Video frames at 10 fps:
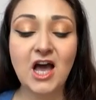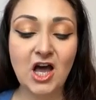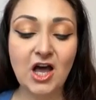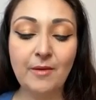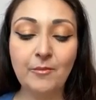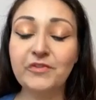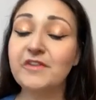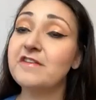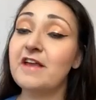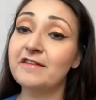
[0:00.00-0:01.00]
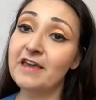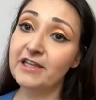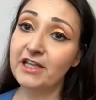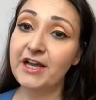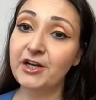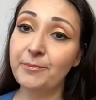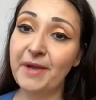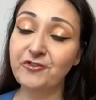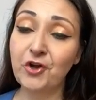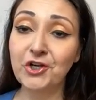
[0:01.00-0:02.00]
The Sex Kitten liner
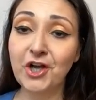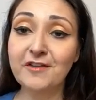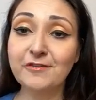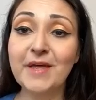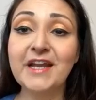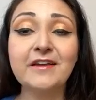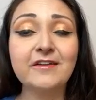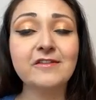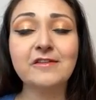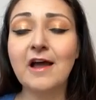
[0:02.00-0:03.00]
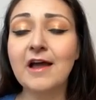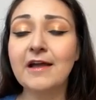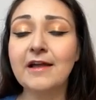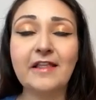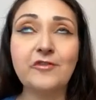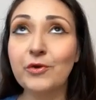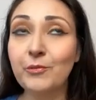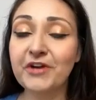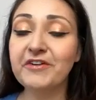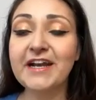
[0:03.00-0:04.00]
by Tarte Cosmetics, that's what I'm
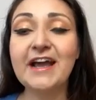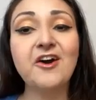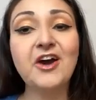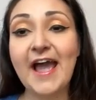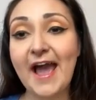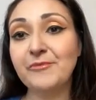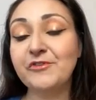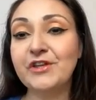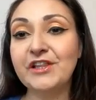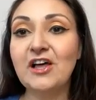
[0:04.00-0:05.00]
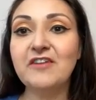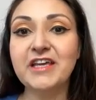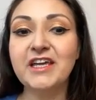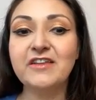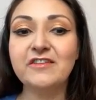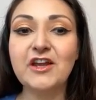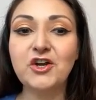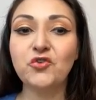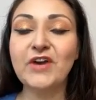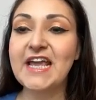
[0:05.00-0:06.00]
wearing right now. I absolutely love it. It's got a
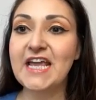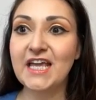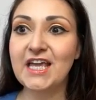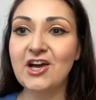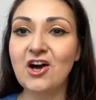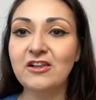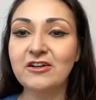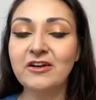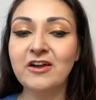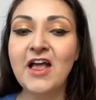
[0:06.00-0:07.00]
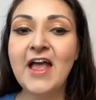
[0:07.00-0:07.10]
great inky color.